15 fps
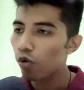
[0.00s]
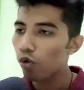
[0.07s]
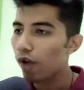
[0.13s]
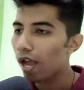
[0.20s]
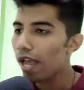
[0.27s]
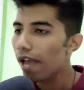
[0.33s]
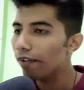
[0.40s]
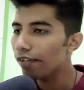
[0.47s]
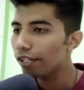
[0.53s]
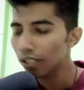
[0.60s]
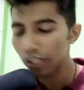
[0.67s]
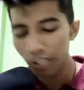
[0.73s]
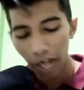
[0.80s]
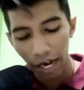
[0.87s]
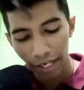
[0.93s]
Why I have written
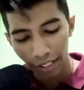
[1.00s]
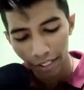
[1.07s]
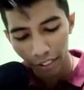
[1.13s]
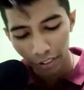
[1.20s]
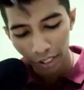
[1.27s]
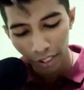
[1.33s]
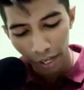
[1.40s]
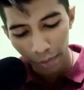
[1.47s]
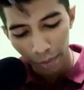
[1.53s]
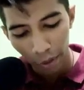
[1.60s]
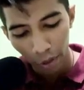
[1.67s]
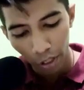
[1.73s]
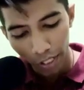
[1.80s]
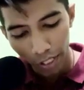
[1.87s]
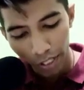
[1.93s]
start is lesser than end?
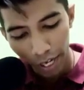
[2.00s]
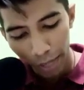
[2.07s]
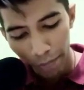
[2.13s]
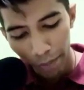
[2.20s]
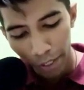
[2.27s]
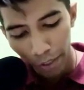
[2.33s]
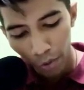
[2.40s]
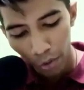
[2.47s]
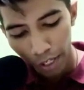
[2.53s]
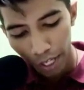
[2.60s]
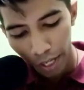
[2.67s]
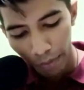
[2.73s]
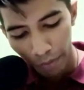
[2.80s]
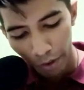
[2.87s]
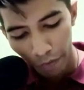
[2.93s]
Because at that particular
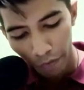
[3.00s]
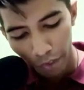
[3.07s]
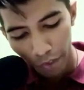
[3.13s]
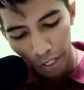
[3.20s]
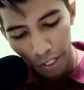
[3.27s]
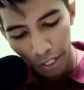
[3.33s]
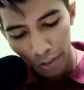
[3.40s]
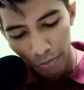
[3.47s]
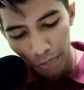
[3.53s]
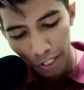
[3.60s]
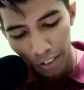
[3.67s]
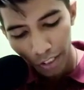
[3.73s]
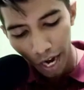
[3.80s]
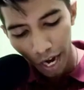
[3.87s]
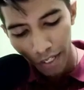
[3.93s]
time, if here is my
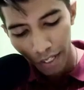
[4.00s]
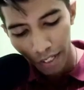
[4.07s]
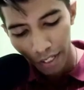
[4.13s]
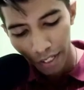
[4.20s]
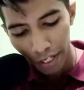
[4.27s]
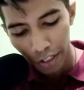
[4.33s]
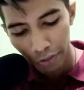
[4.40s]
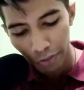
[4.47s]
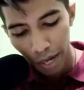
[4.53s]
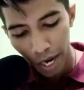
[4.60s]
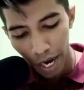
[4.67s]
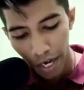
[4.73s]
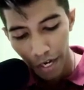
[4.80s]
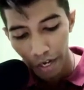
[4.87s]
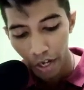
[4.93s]
start and here is my
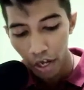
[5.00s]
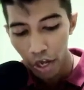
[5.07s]
end,